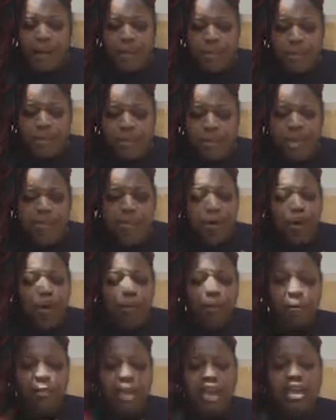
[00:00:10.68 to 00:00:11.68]
of the people
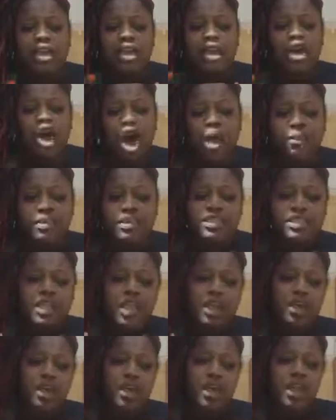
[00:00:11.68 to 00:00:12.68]
making
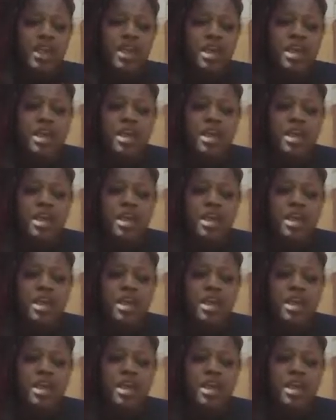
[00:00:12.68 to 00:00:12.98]
commentary.